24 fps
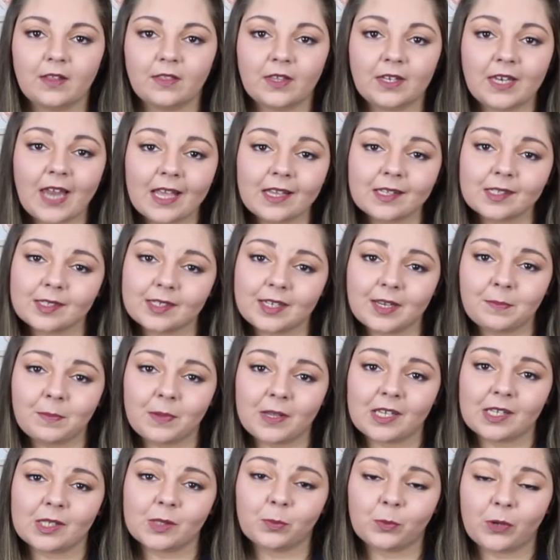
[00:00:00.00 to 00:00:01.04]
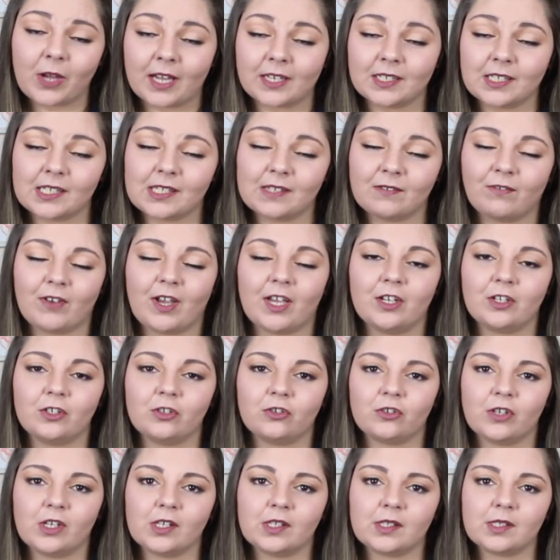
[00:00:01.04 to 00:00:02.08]
The next tip is practice fire
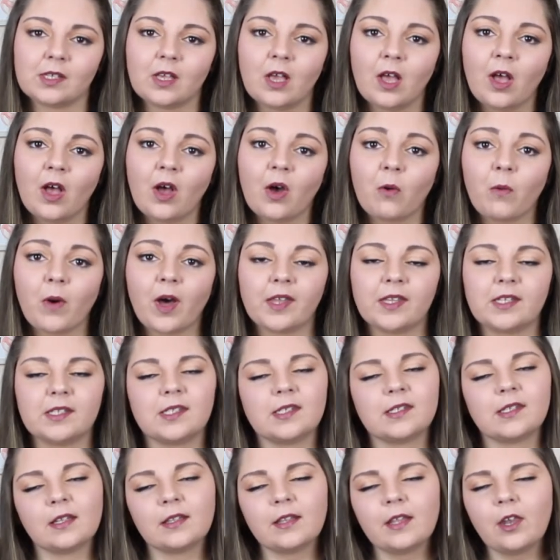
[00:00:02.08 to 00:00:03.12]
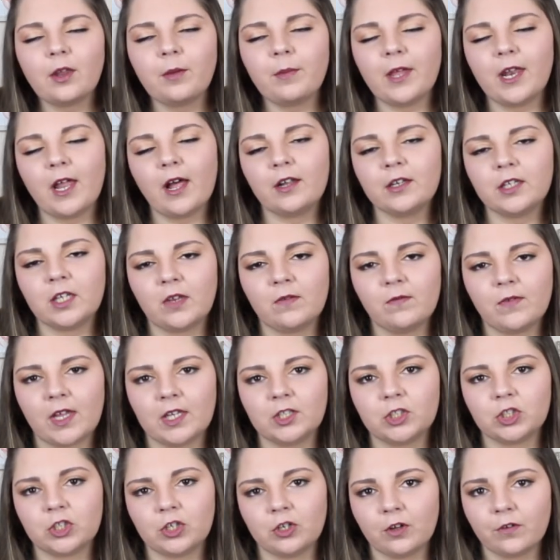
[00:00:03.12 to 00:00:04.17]
drills. While this is a little bit
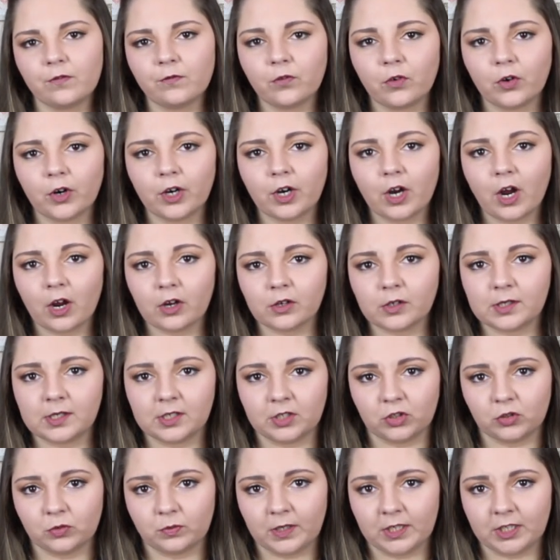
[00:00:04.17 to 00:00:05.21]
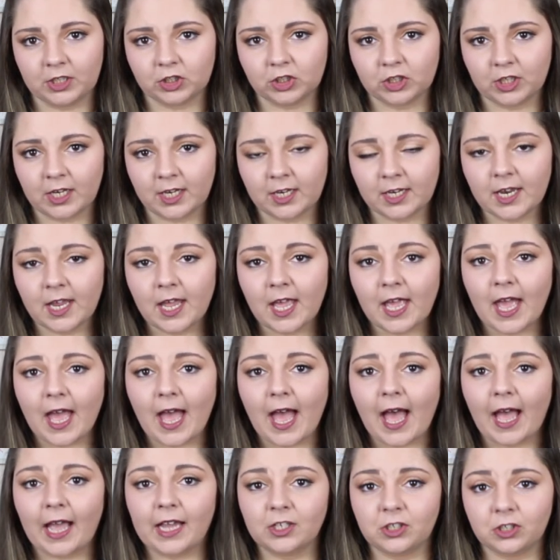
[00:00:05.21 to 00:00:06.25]
unconventional for our situation,
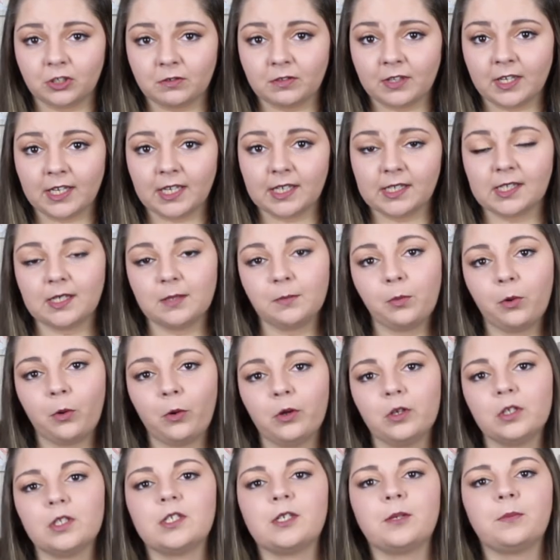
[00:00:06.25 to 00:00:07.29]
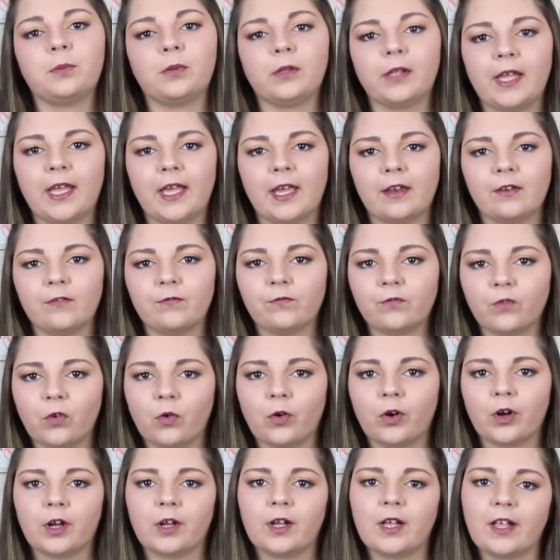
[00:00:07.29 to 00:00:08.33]
I do think it's important to plan
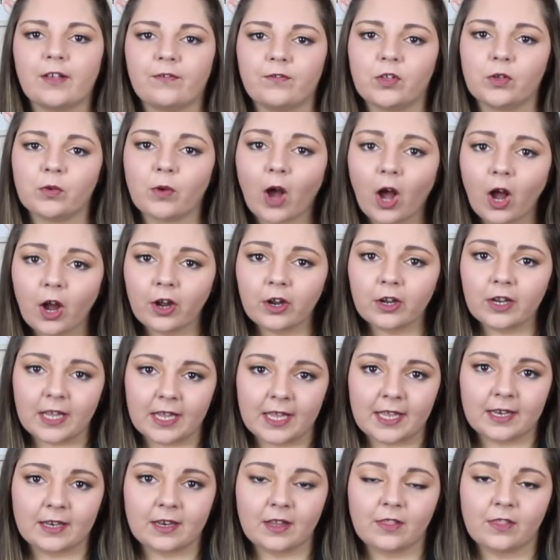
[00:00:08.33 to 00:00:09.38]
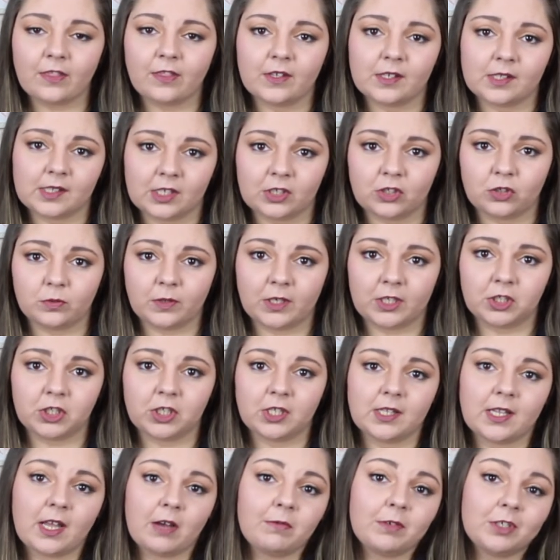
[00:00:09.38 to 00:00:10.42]
for if you are in the
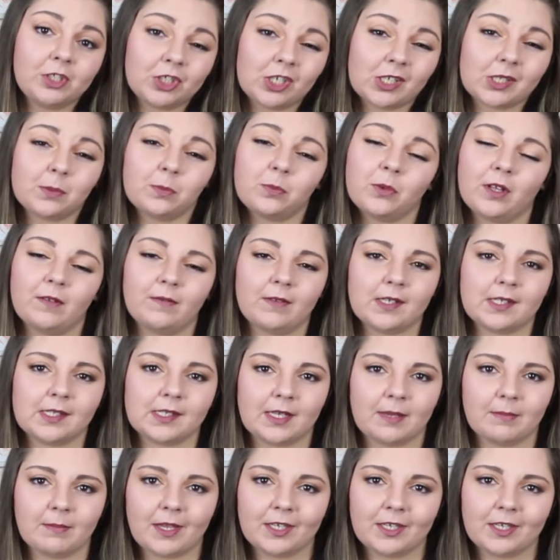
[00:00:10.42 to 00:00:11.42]
situation that we just previously